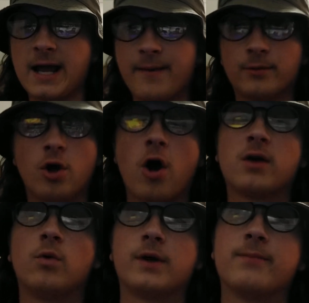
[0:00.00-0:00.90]
am
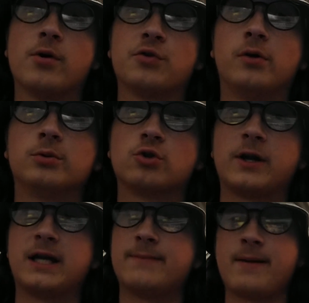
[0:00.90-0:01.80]
talking with a Barnes & Noble to
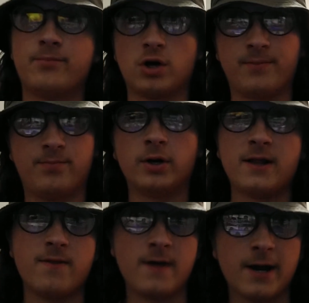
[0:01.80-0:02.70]
try to get my book put
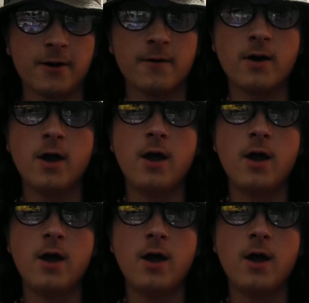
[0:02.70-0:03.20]
in there.